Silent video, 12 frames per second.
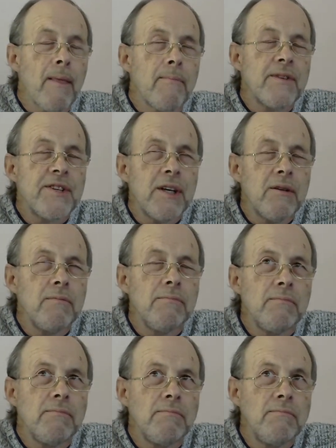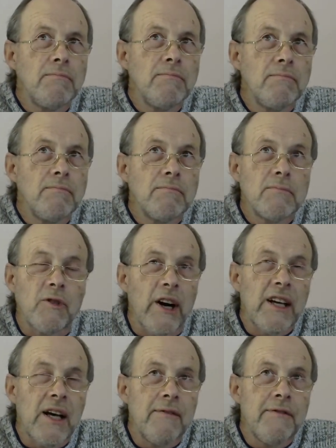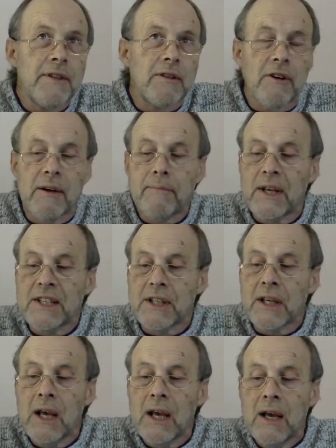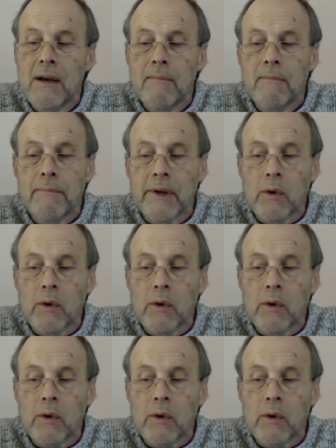So, great comfort, great blessing, but